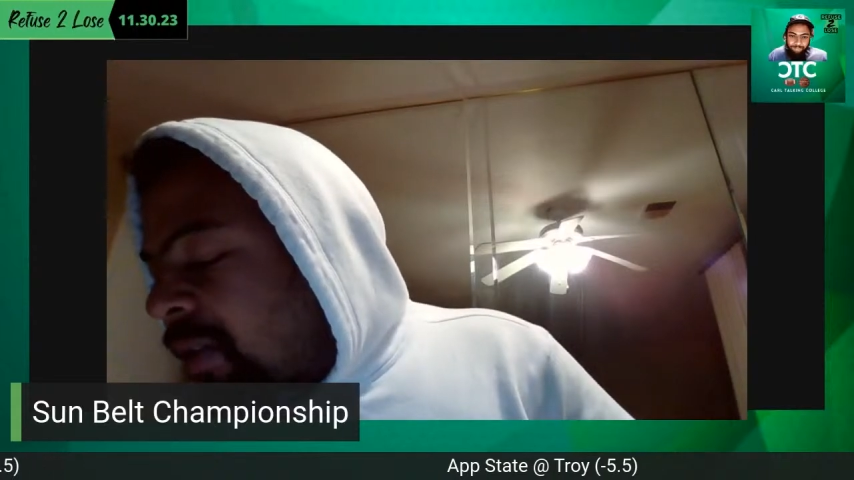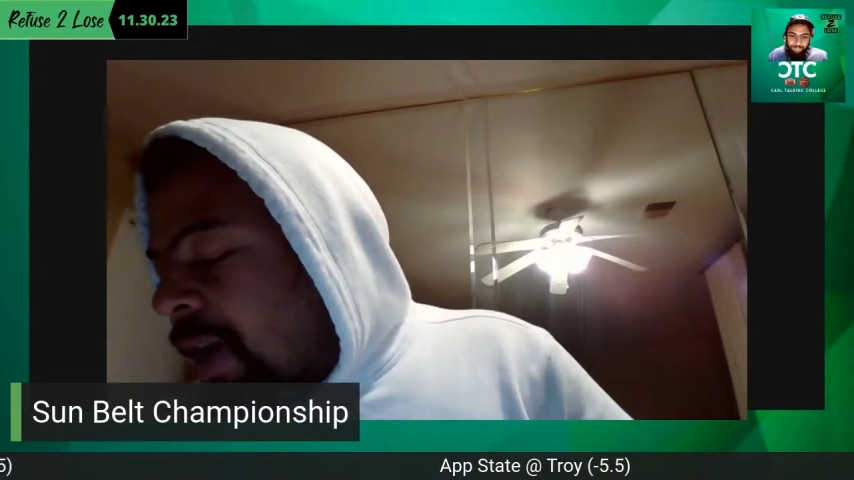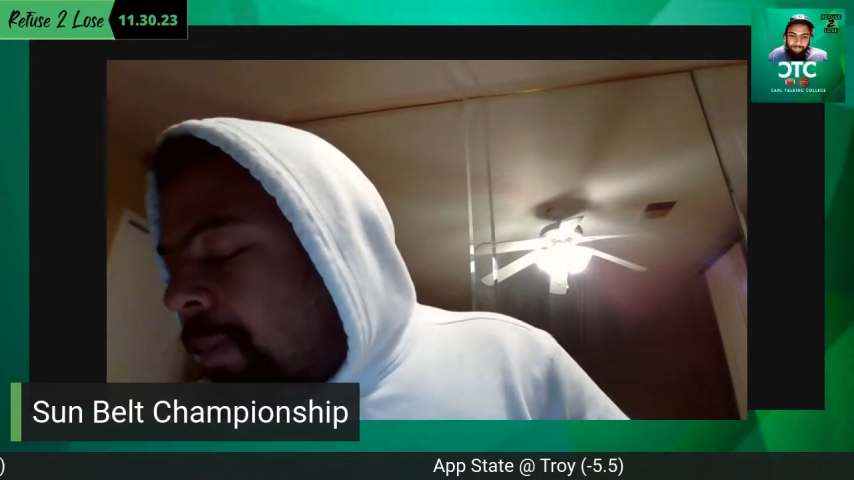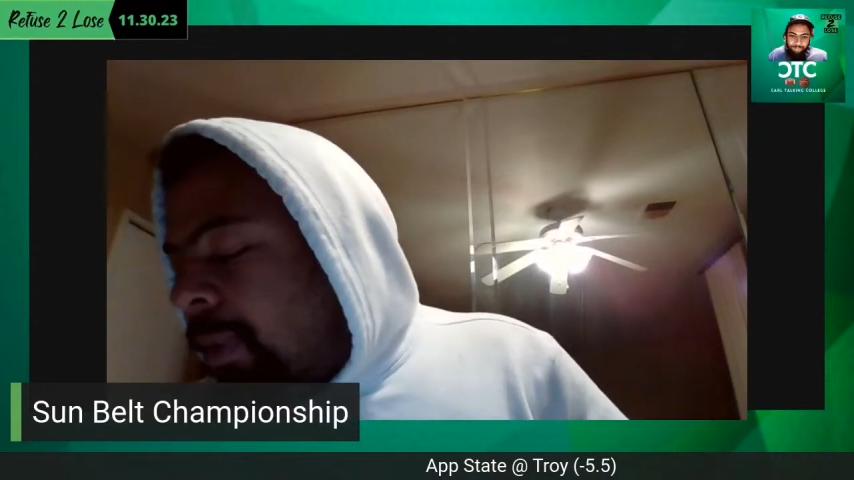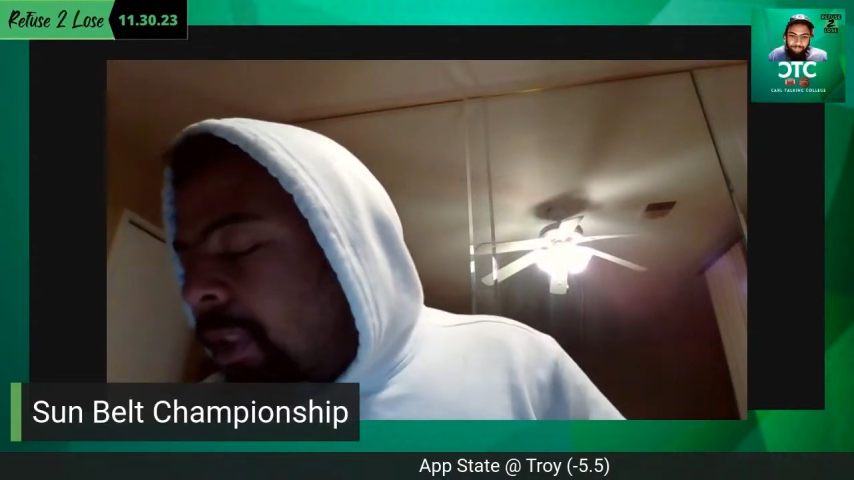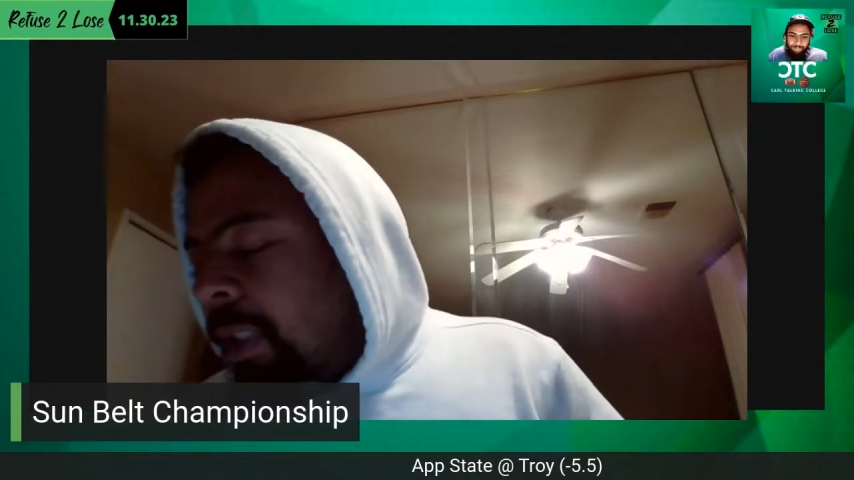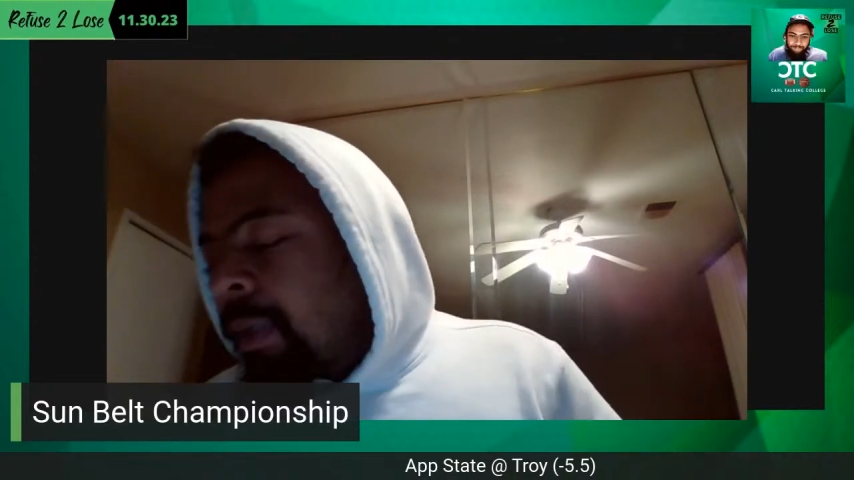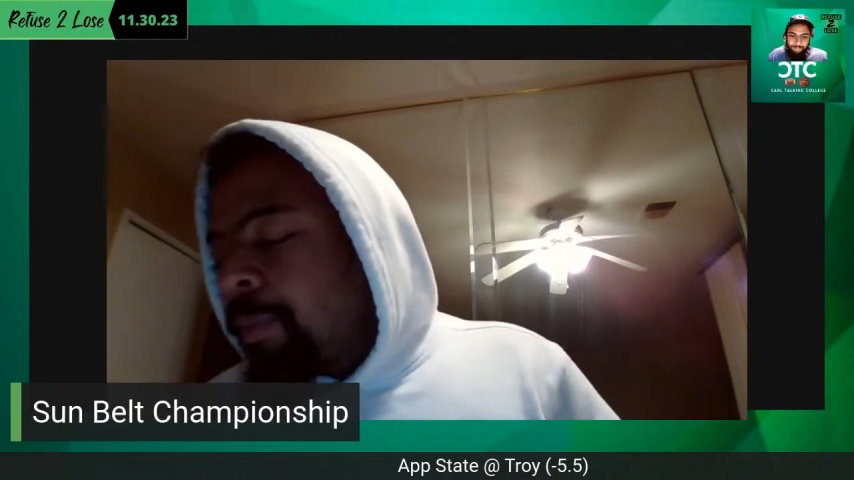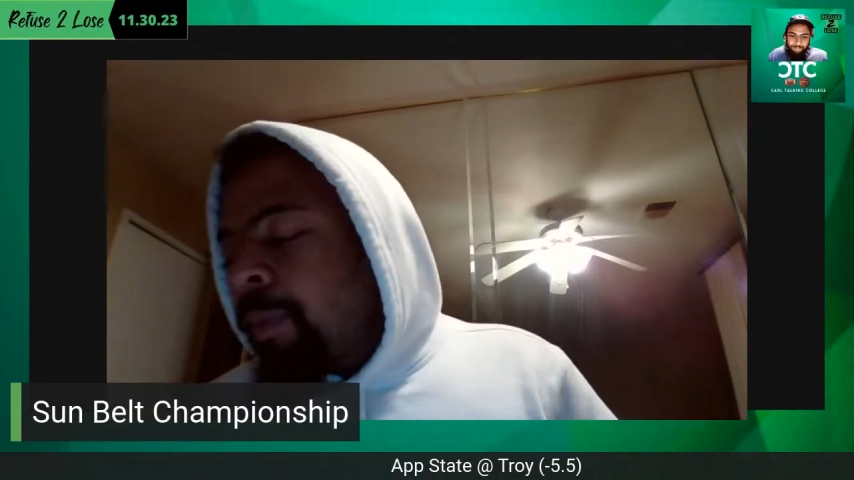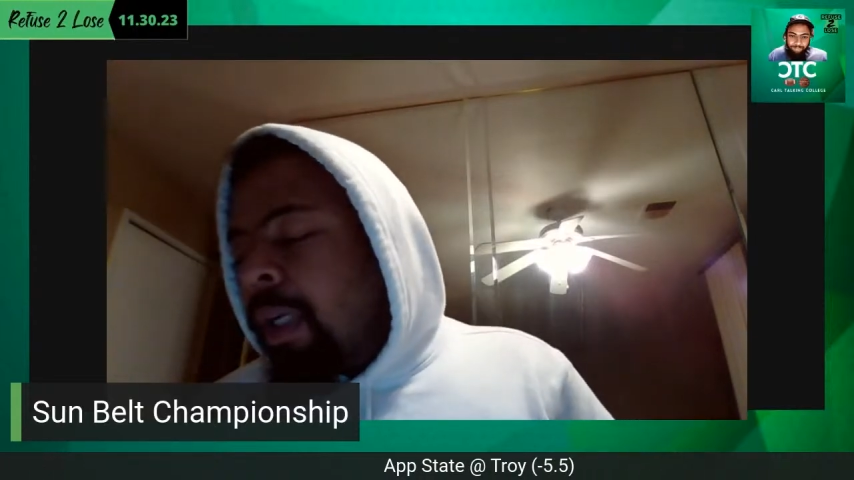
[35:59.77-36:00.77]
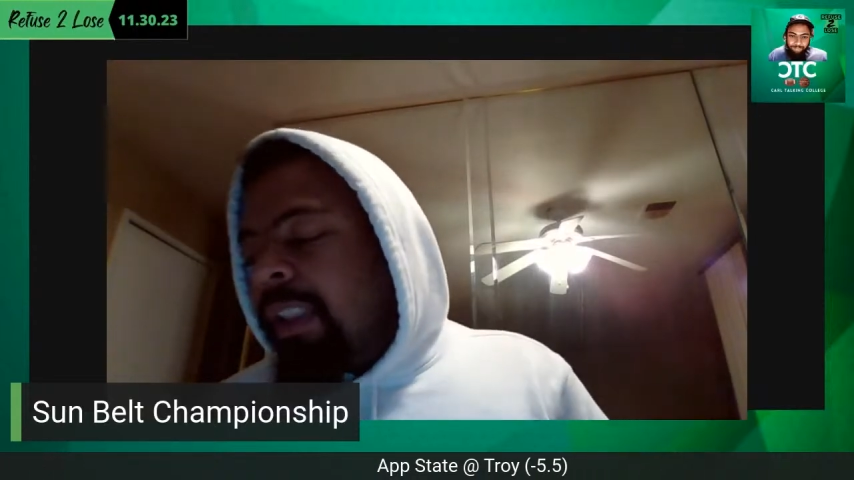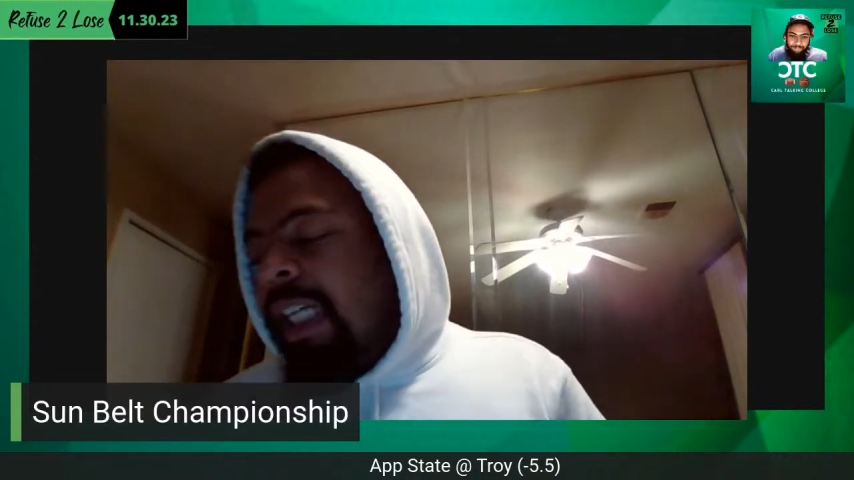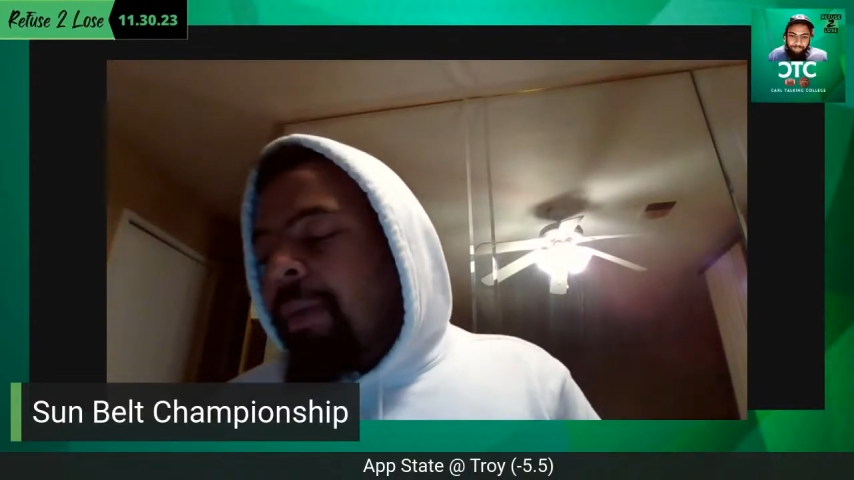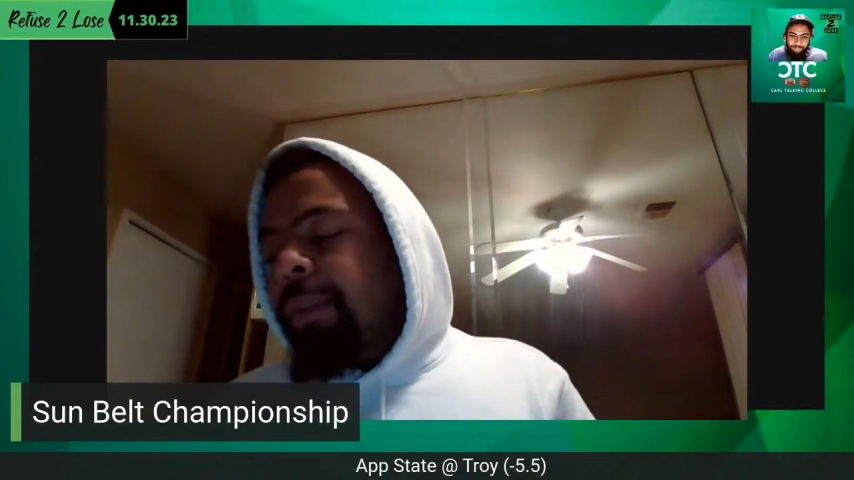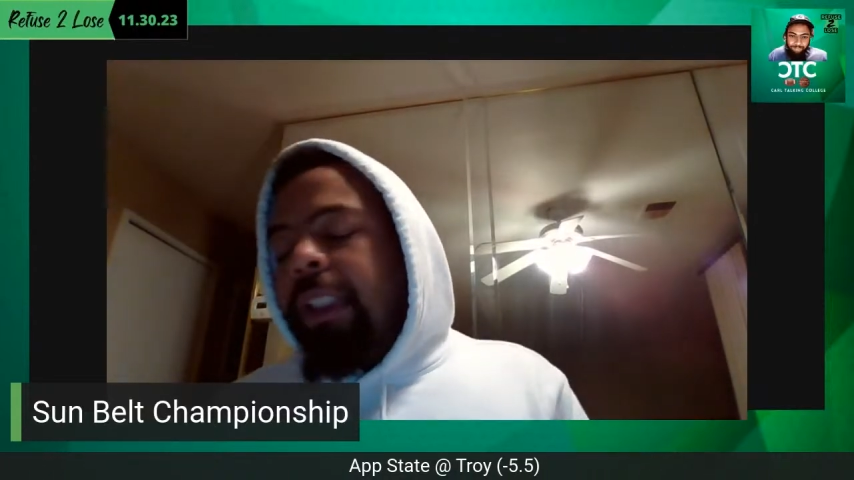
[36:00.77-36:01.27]
Robinson, their
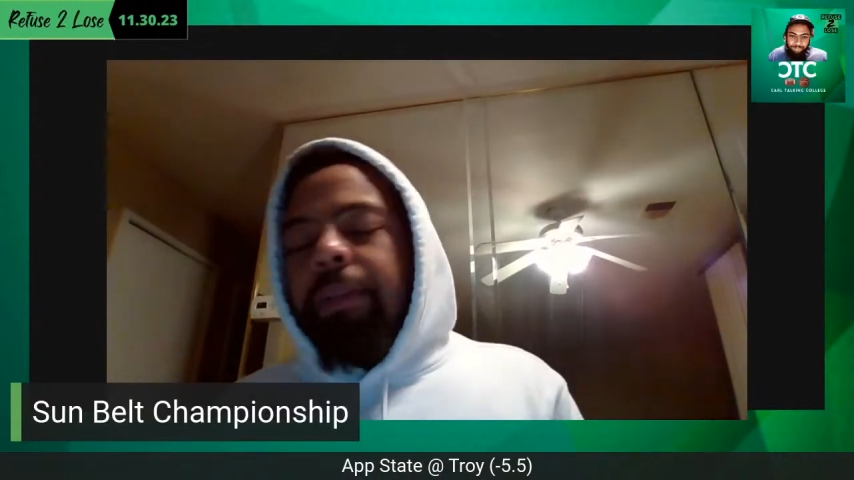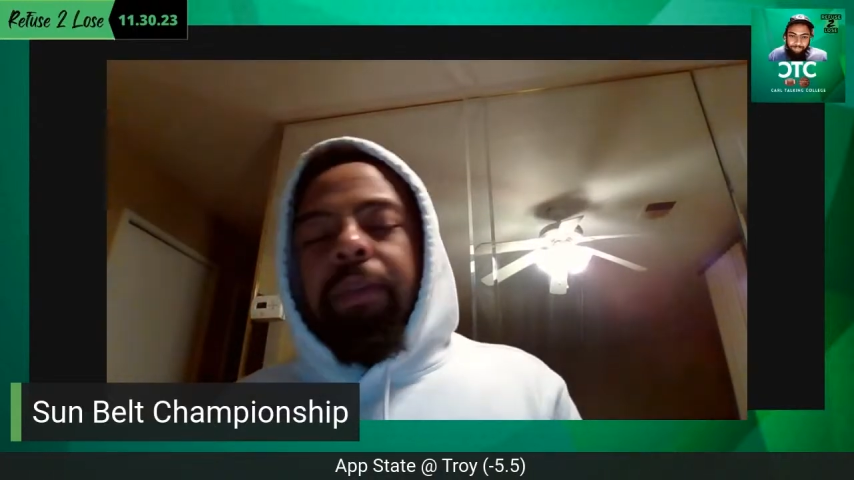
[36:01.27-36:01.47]
top receiver,